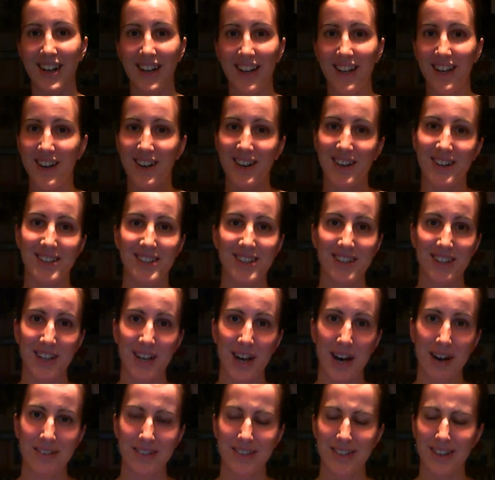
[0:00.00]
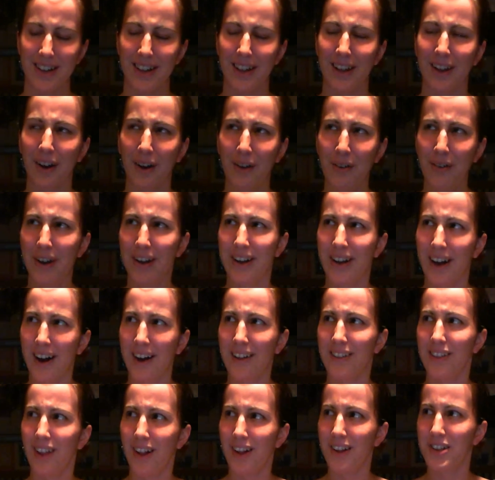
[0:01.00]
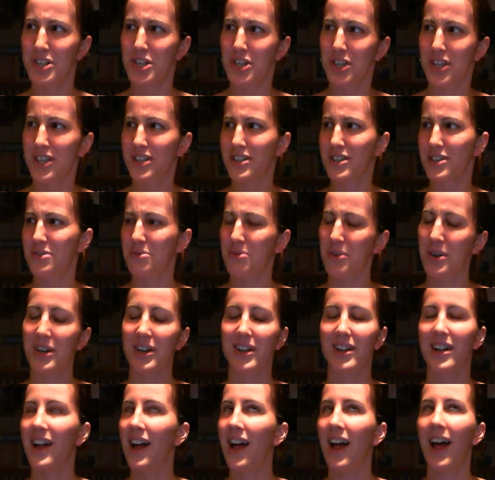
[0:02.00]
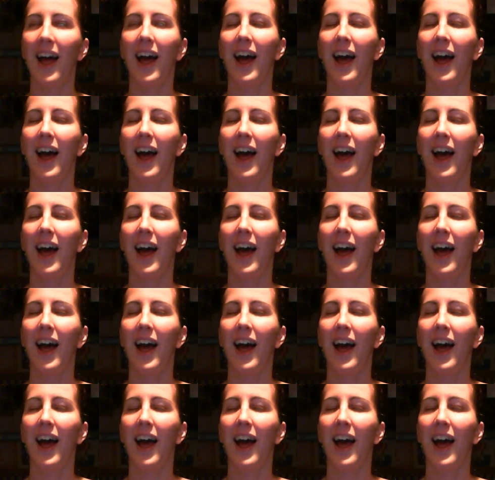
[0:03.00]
and I can already see the comments that are like, oh my god, lol, she thinks it's real.